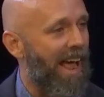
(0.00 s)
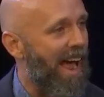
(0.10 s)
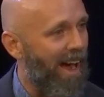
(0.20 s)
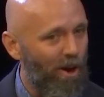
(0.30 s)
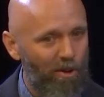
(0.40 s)

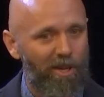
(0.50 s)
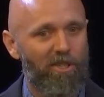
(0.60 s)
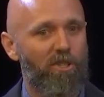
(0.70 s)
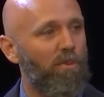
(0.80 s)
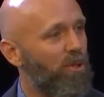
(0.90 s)
how
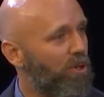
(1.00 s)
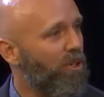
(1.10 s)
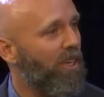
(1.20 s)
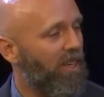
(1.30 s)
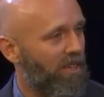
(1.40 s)
customers are
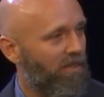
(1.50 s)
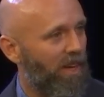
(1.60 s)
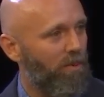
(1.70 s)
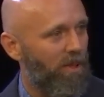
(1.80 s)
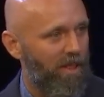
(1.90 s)
going to
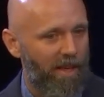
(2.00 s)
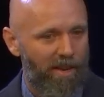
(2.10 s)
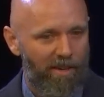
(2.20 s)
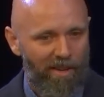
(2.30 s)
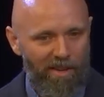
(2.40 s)
innovate with
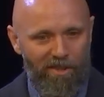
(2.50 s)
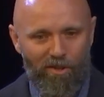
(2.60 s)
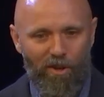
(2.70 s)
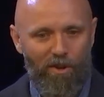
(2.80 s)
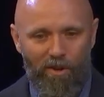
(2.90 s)
that.
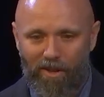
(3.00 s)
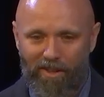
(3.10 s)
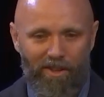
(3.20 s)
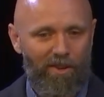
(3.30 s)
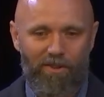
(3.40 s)
So,
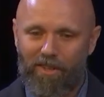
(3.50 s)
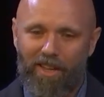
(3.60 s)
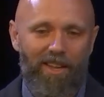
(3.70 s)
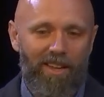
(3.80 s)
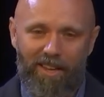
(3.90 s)
you know,
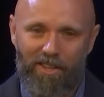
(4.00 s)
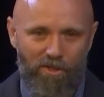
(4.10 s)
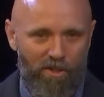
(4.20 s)
it is